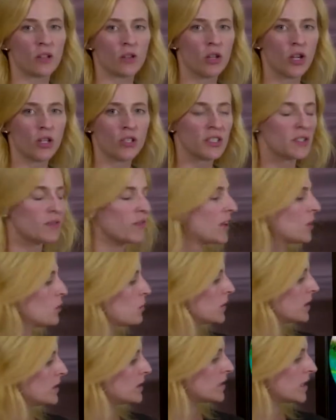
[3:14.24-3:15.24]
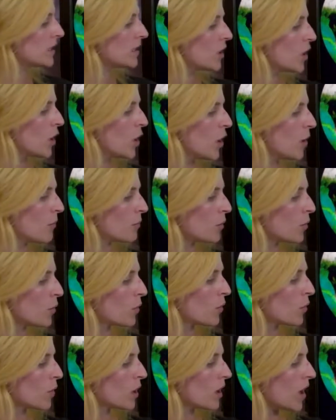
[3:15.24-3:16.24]
largest phytoplankton,
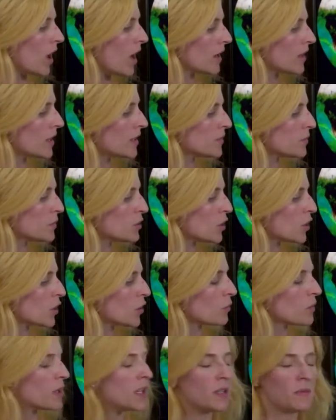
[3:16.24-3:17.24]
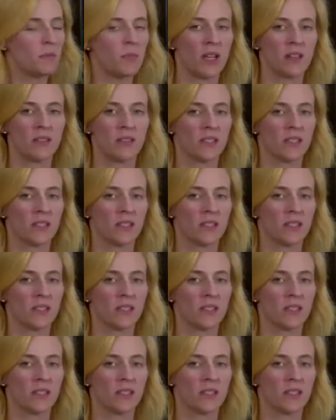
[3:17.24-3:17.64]
Prochlorococcus, which are green, being the